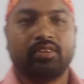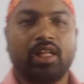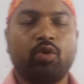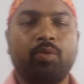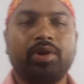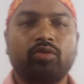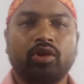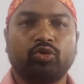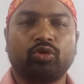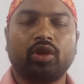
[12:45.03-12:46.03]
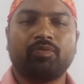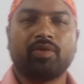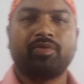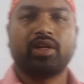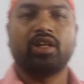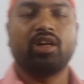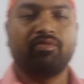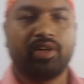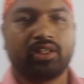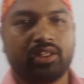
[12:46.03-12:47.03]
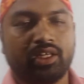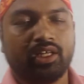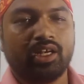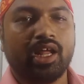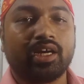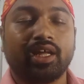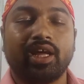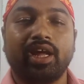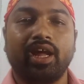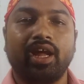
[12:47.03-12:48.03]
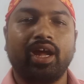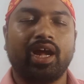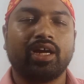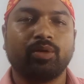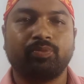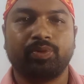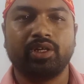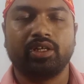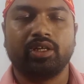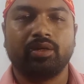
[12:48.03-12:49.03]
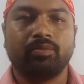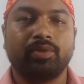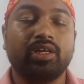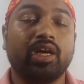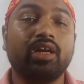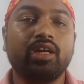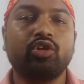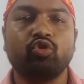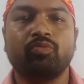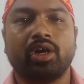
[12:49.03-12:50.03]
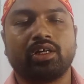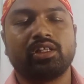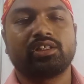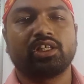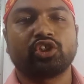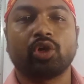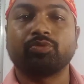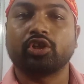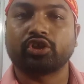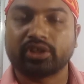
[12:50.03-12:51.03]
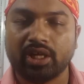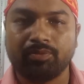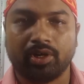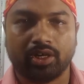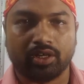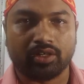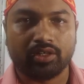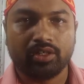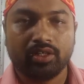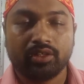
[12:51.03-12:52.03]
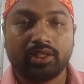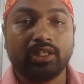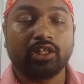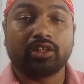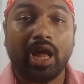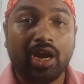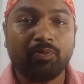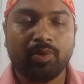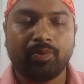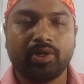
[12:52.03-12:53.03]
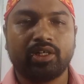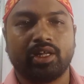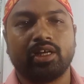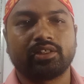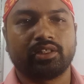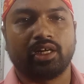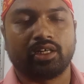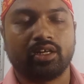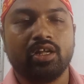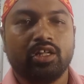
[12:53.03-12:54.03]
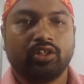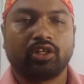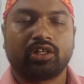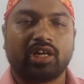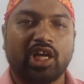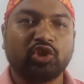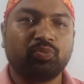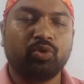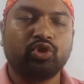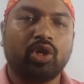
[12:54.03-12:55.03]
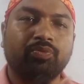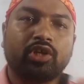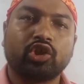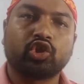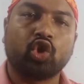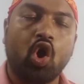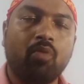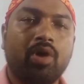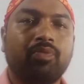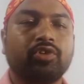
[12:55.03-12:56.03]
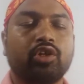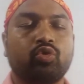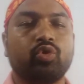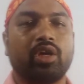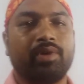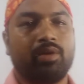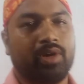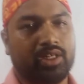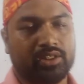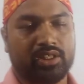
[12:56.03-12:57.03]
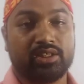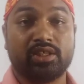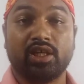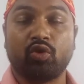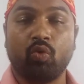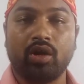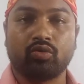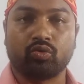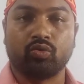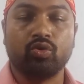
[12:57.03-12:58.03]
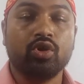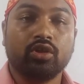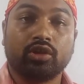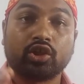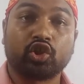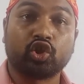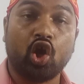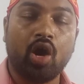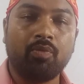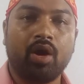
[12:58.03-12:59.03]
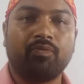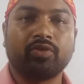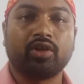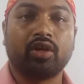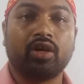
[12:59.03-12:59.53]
Then moving towards to the property number 3, let A and B be any two matrices of the same order. Then the third property tells that the transpose of the sum of the two given matrices is equal to the sum of